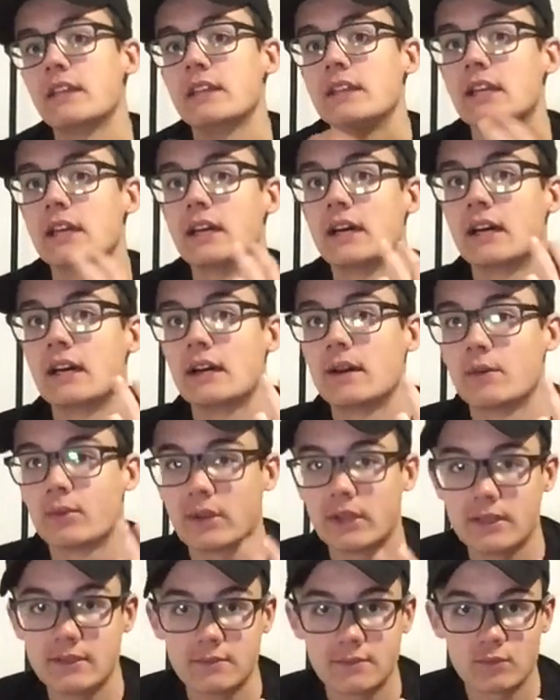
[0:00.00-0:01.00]
The
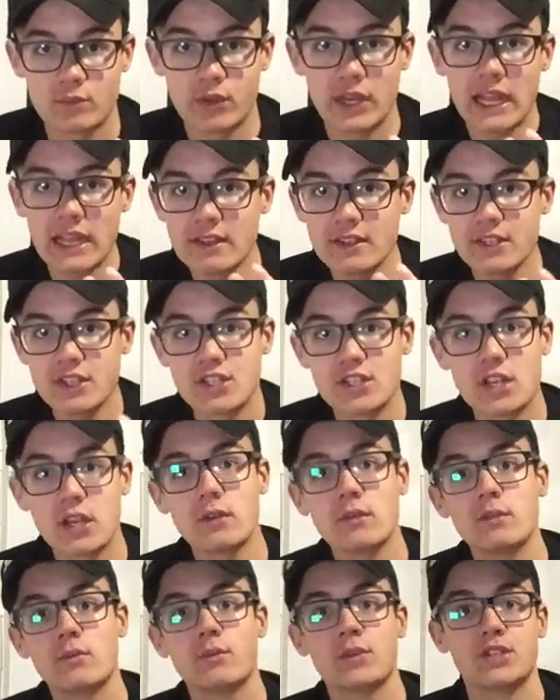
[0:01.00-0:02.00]
Reality
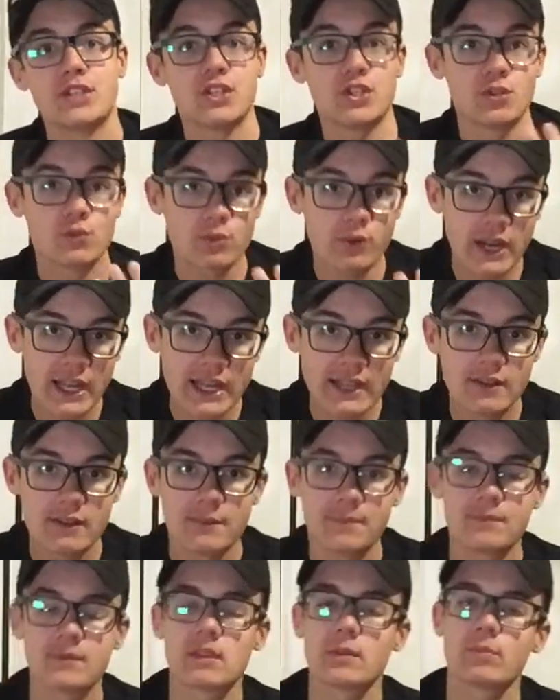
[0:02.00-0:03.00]
Stone, which is red,
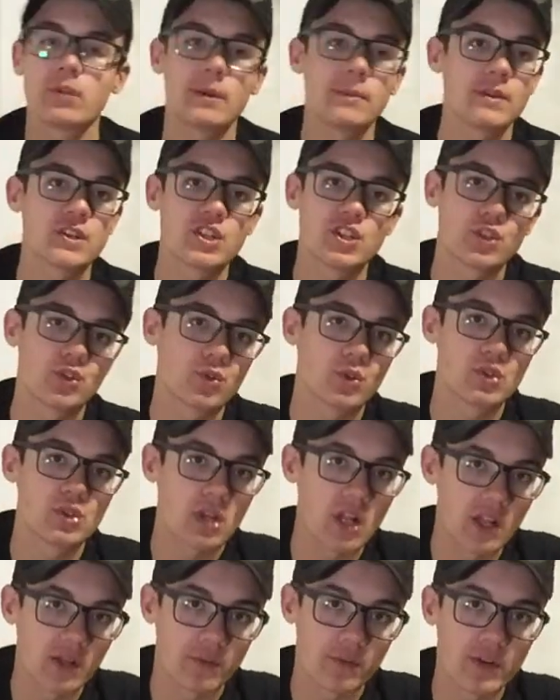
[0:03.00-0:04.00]
pretty much controls
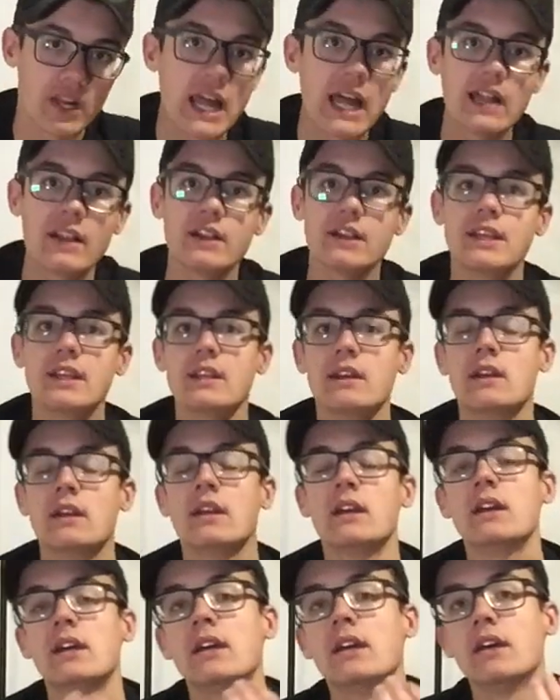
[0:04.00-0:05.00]
all of reality.
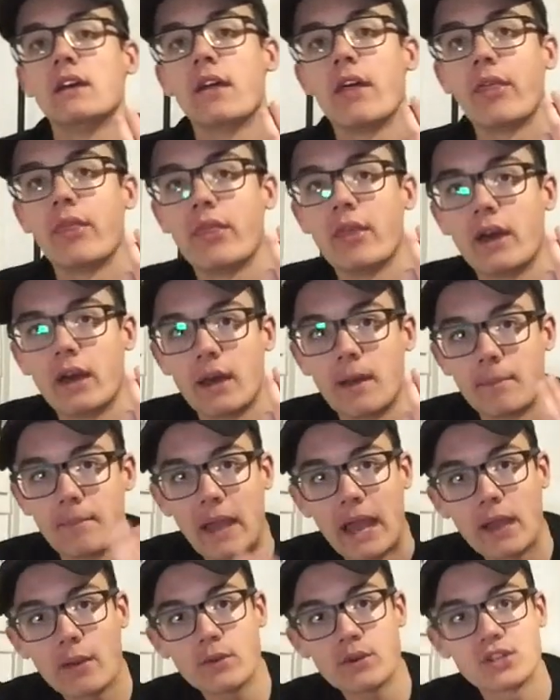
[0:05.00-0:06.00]
The
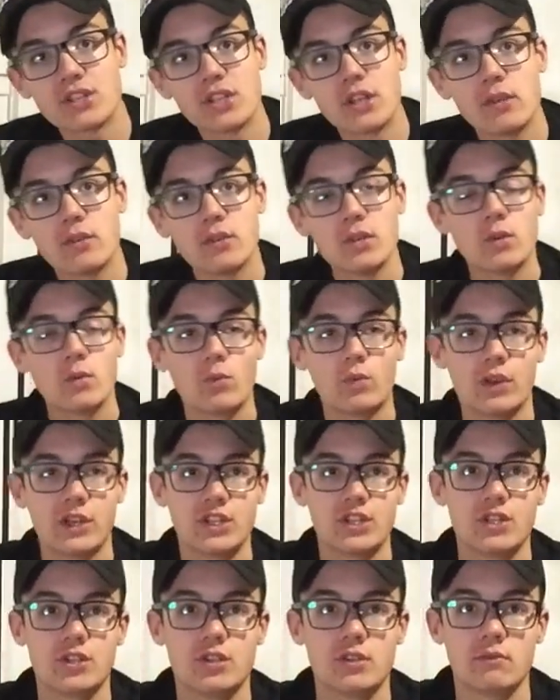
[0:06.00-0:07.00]
Power Stone,
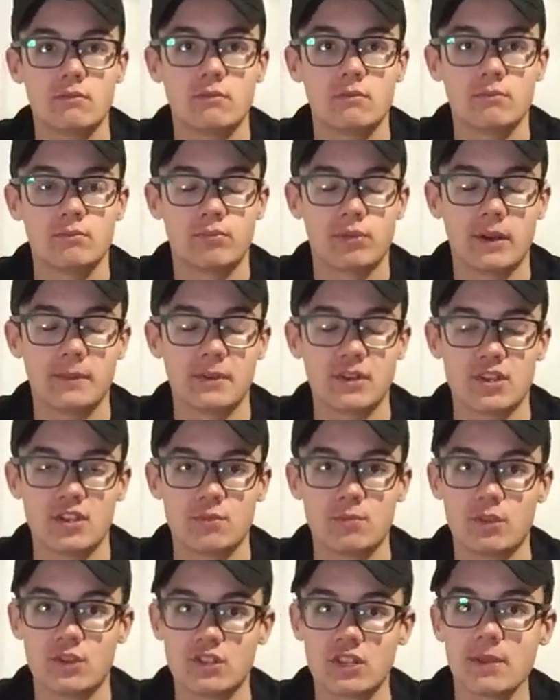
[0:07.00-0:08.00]
which pretty much
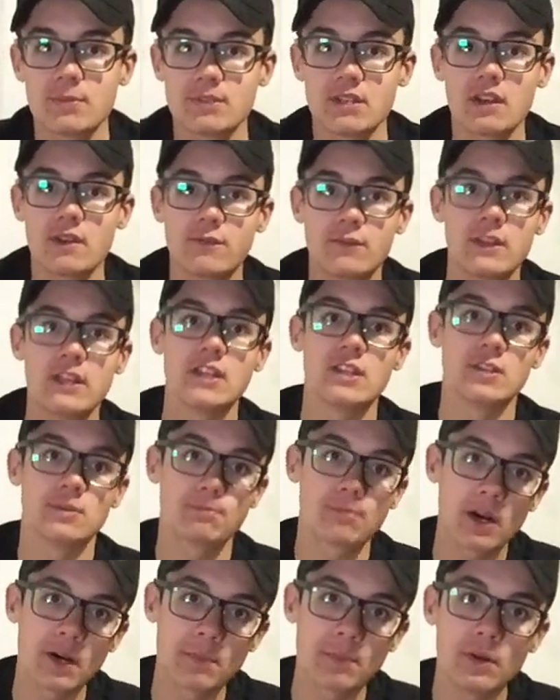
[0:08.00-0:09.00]
just blows up stuff, is
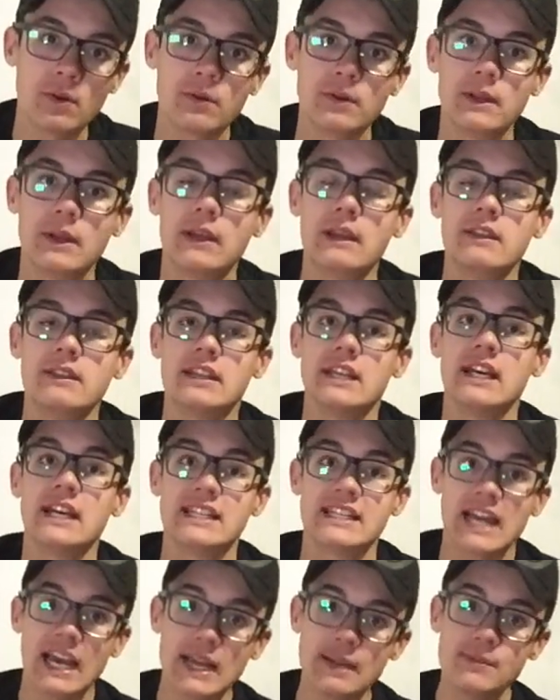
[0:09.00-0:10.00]
purple.
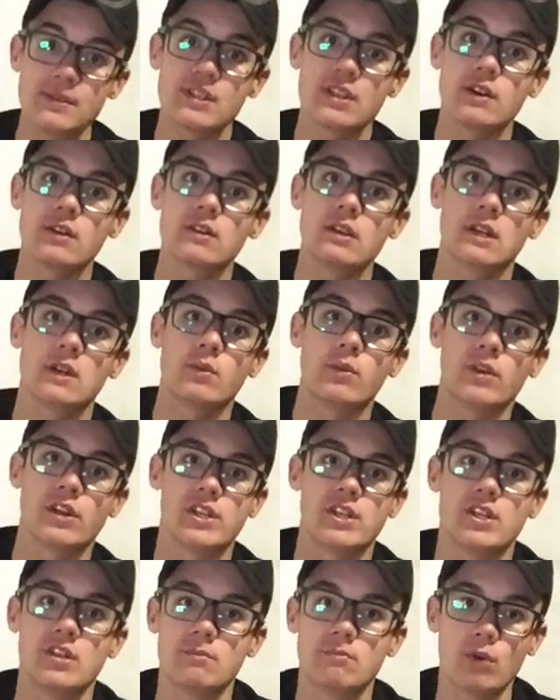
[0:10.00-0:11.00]
The Time Stone,
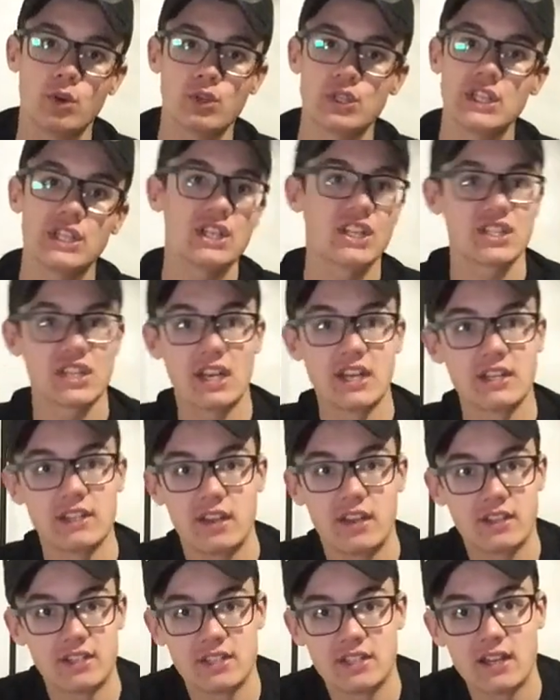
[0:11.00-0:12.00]
which mostly just
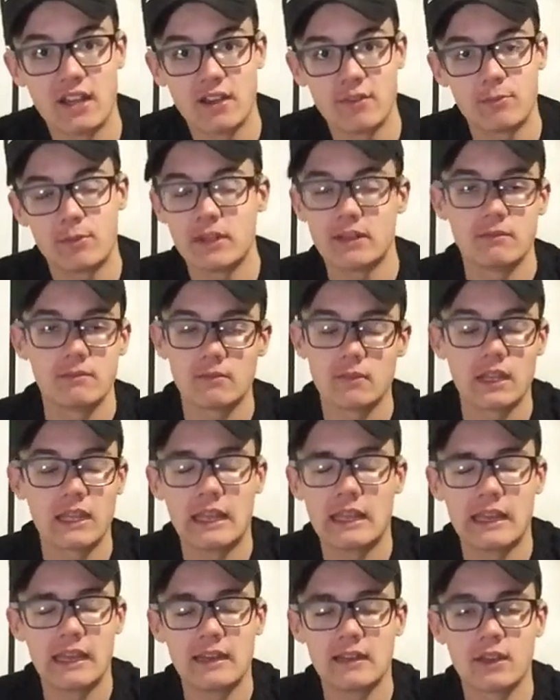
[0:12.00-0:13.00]
undoes stuff, but
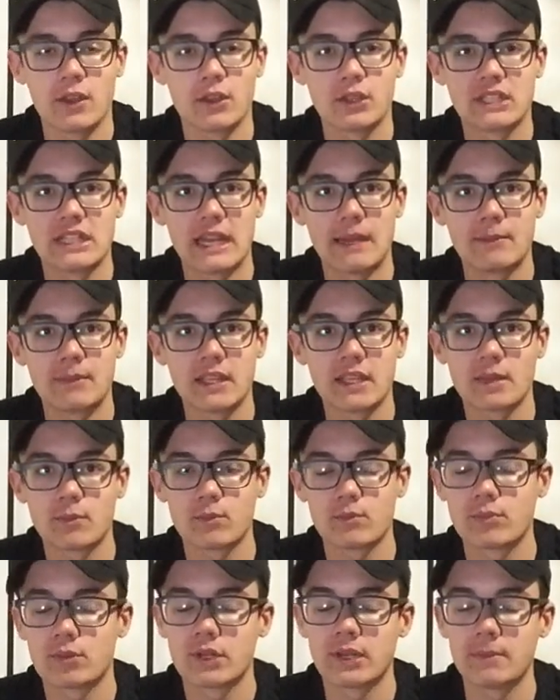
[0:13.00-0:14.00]
any other time
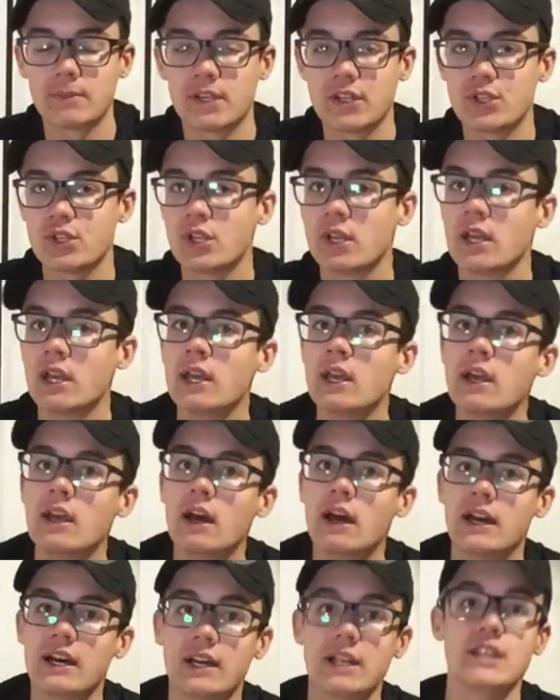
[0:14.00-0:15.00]
thing pretty much,
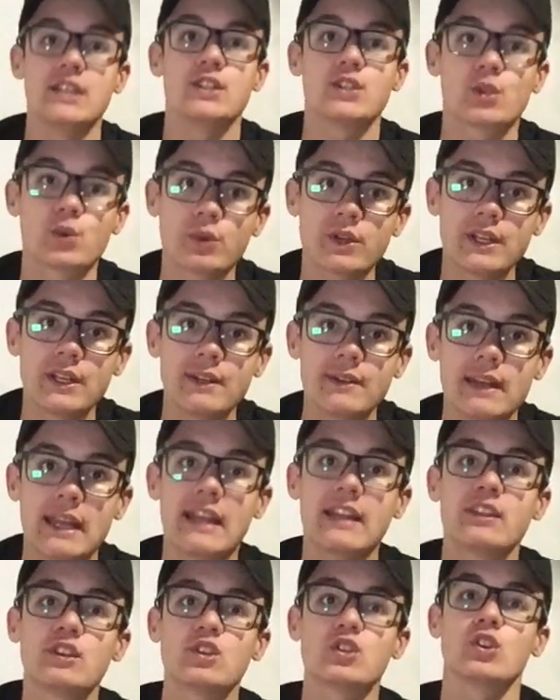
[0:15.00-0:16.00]
is green.
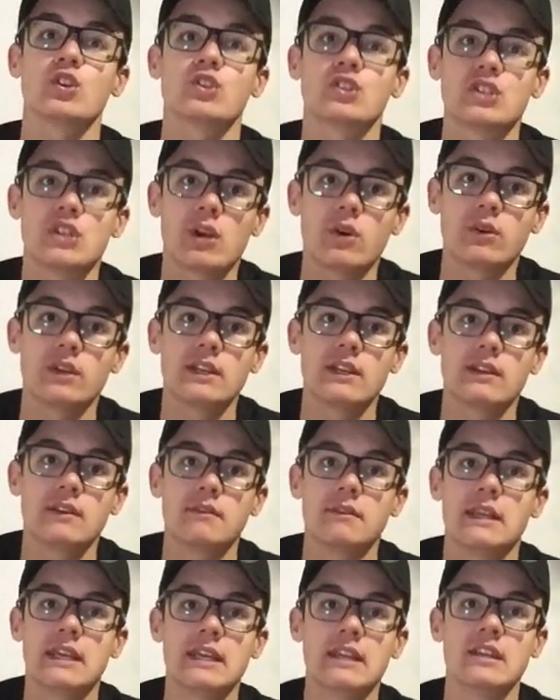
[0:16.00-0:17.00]
And the Soul Stone
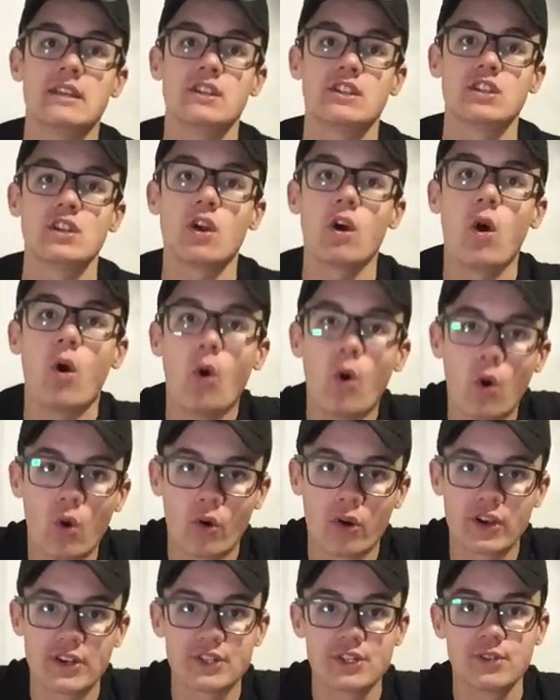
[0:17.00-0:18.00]
is
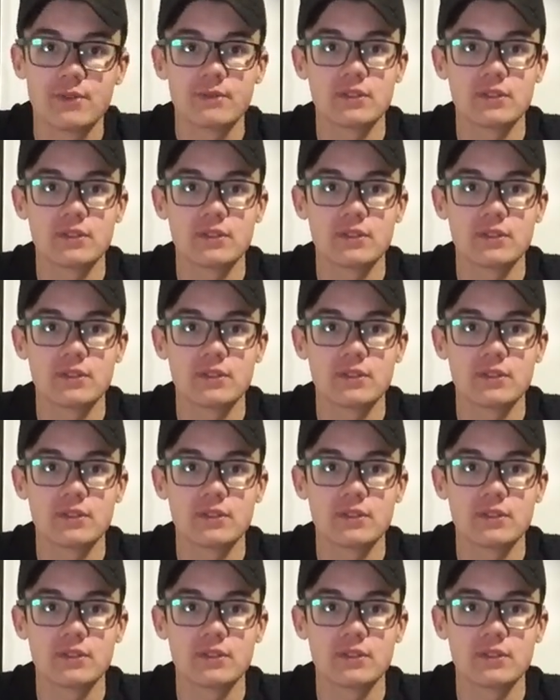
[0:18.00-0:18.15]
orange.